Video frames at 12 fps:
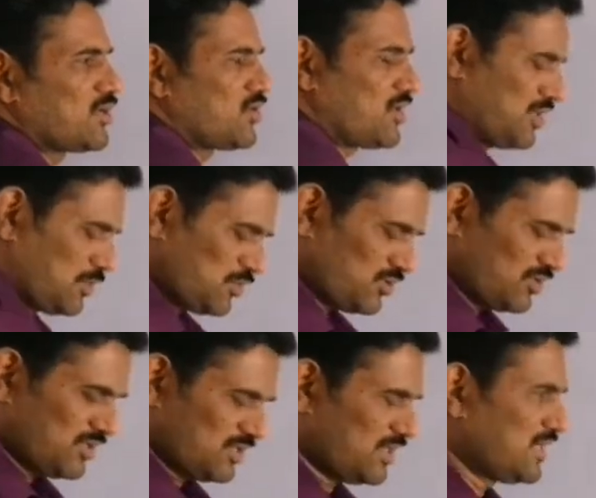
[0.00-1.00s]
normal to the
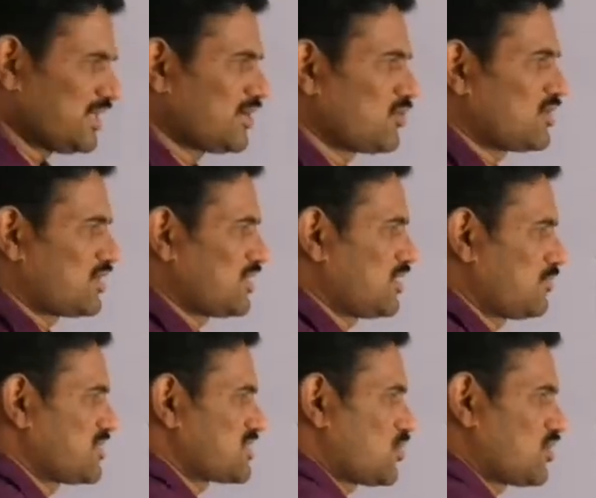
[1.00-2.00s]
that means
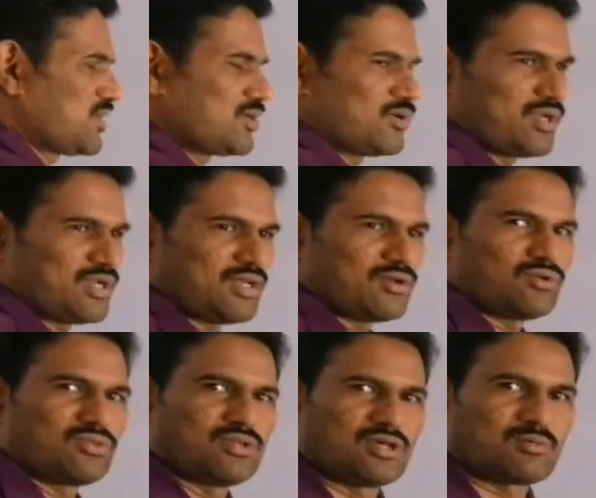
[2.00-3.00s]
starting or ending on
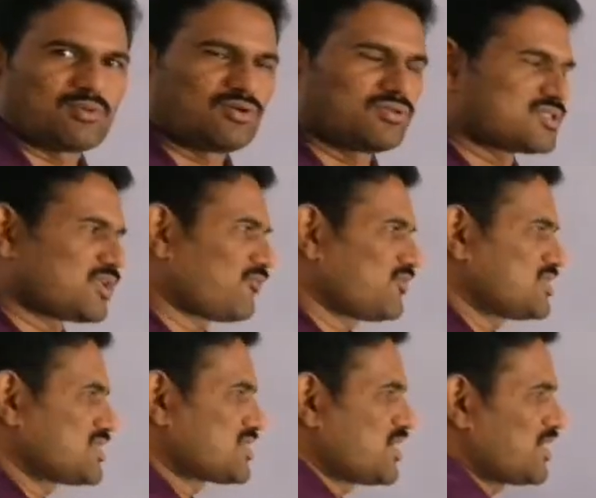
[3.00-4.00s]
normal to the surface. This
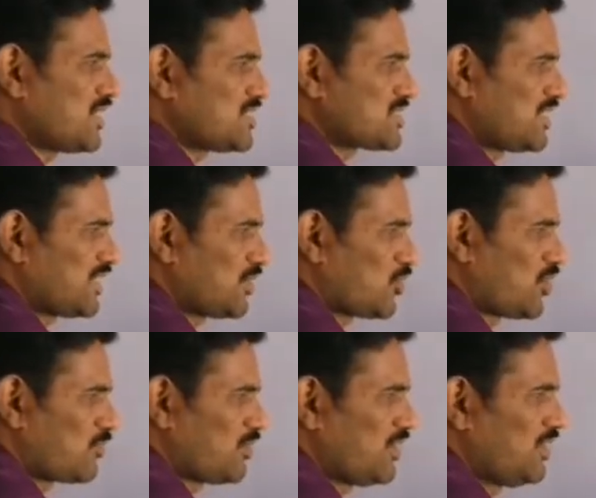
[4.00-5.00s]
line is ending
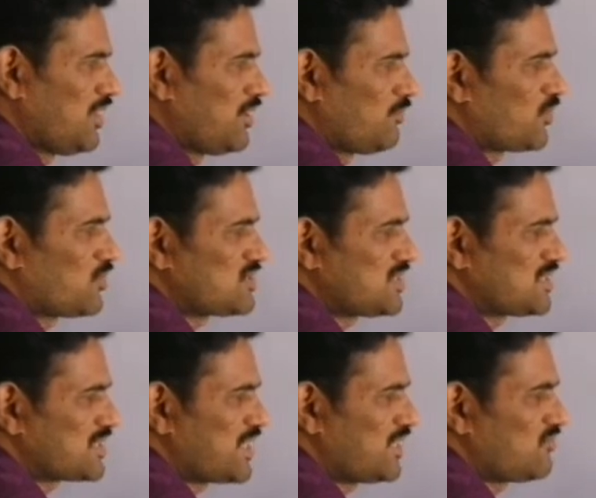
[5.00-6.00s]
normal because this
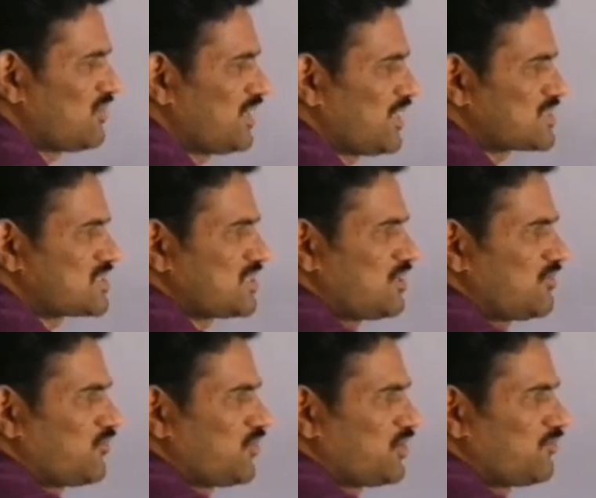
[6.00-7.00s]
line will extend if
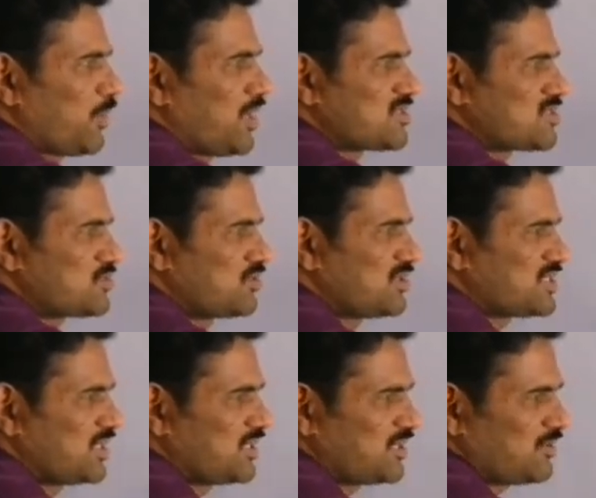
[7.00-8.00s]
it passes through the
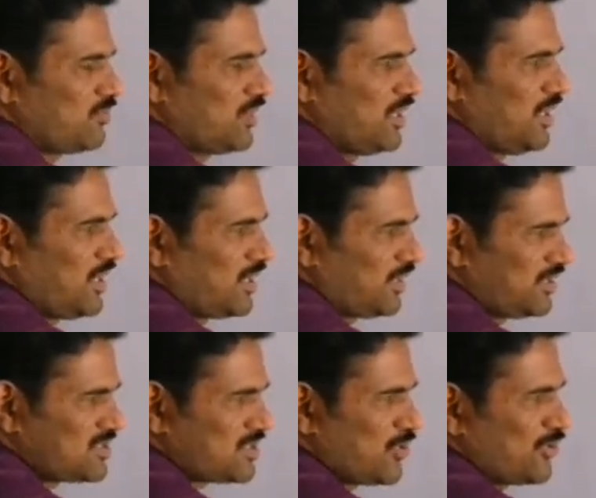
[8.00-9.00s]
center, and this
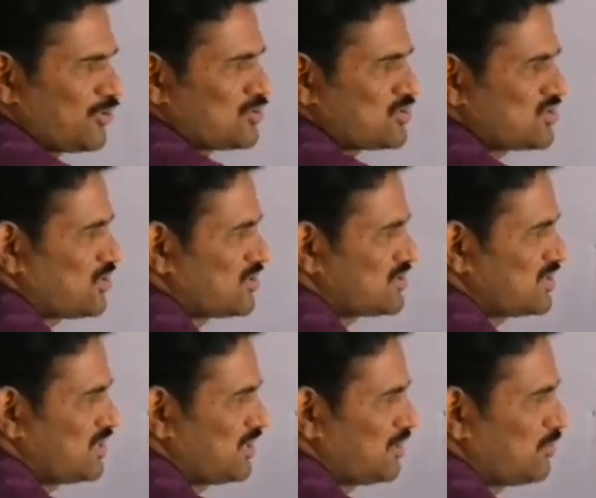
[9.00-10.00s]
line also starts here
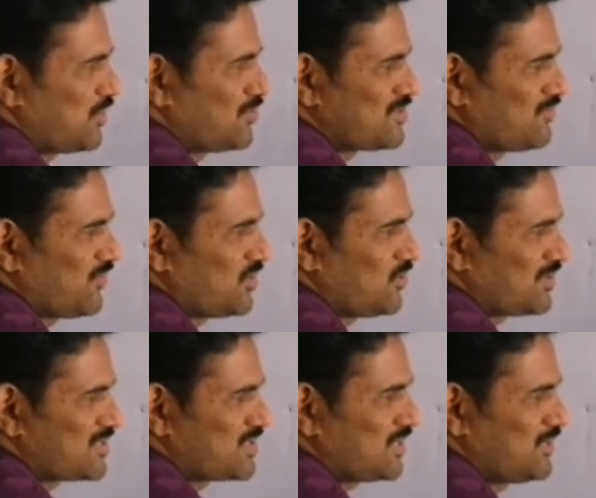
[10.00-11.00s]
because when you
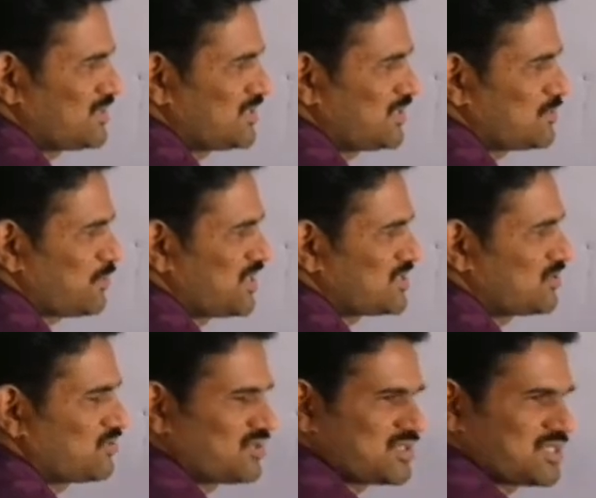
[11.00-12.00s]
extend this, it is passing through
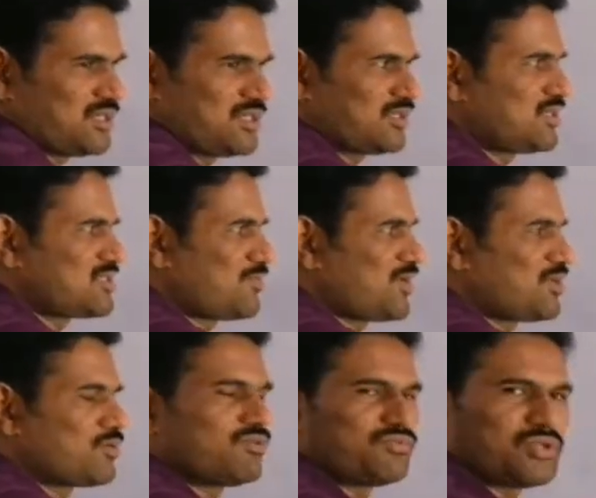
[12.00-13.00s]
the center. That is the meaning
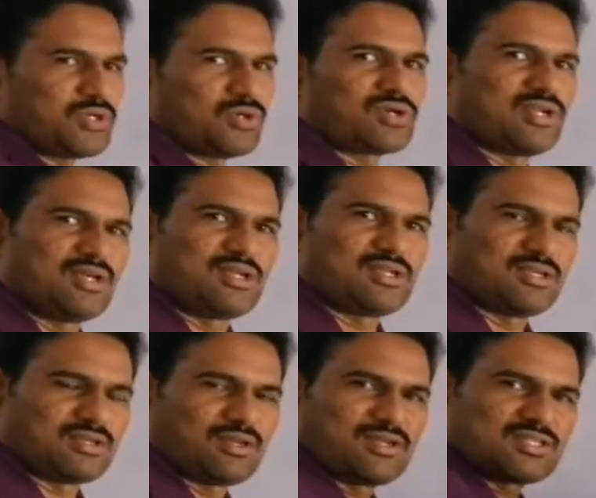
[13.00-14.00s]
of the dotted line there.
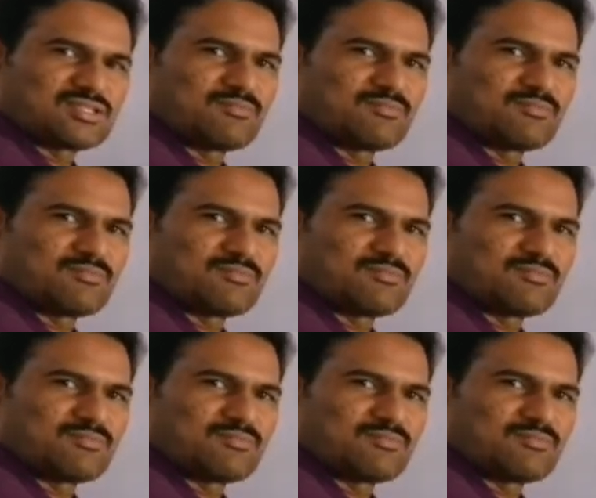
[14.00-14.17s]
It is